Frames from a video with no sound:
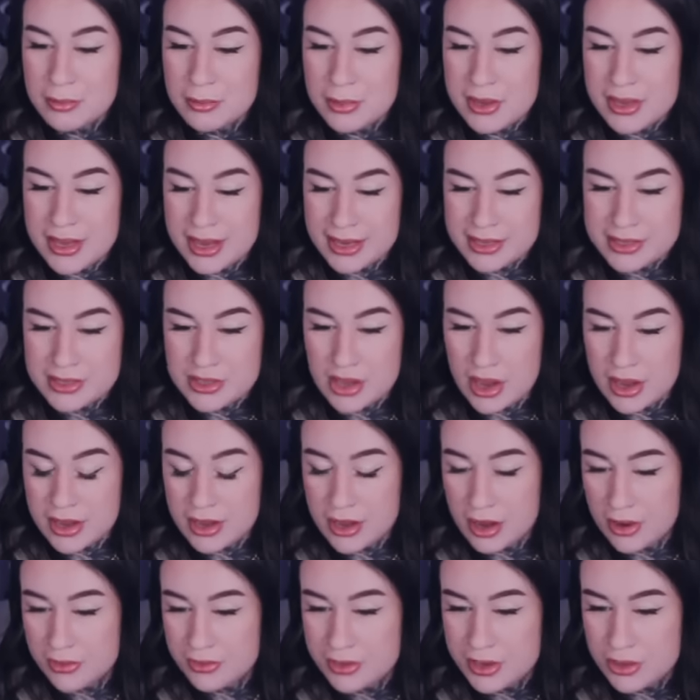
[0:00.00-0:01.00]
but yes, I
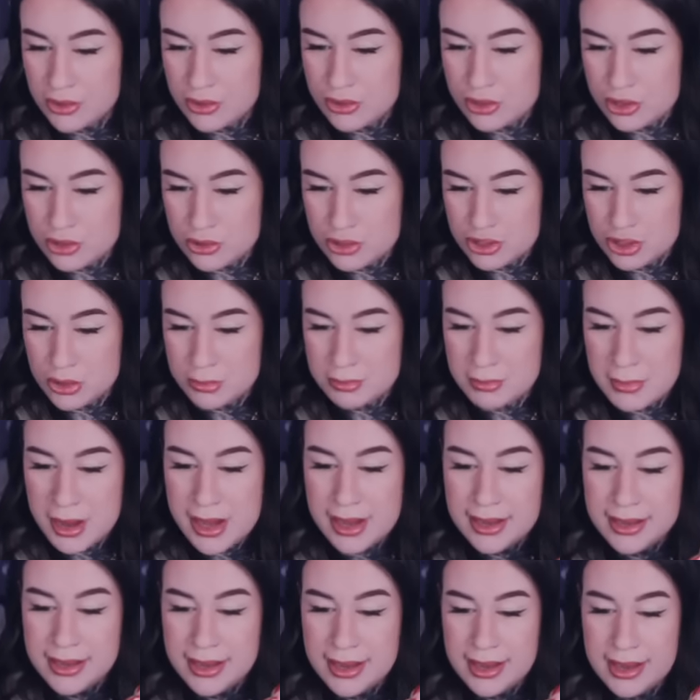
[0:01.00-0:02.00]
covered it on YouTube
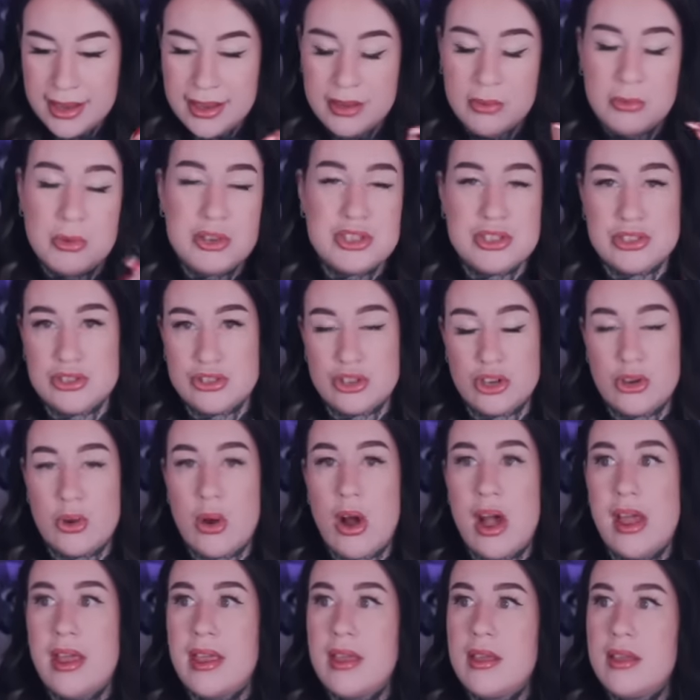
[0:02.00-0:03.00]
mainly, which is true.
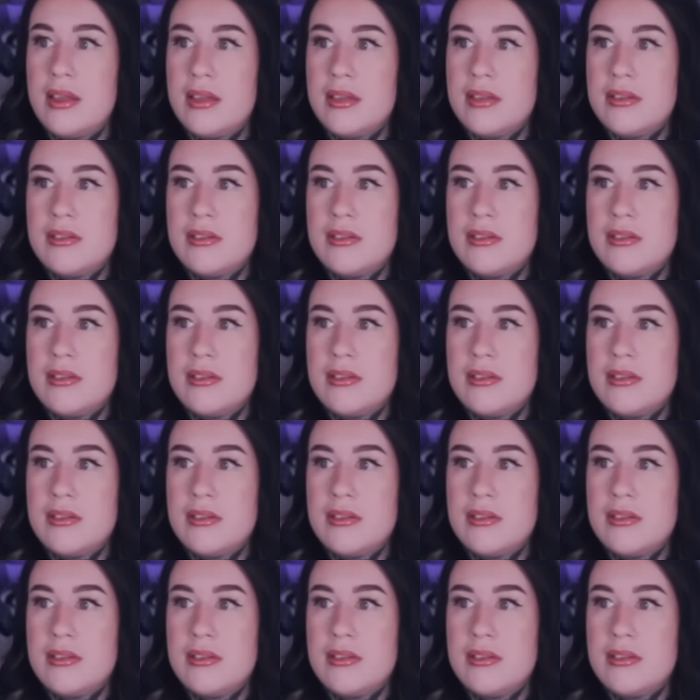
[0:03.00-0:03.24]
I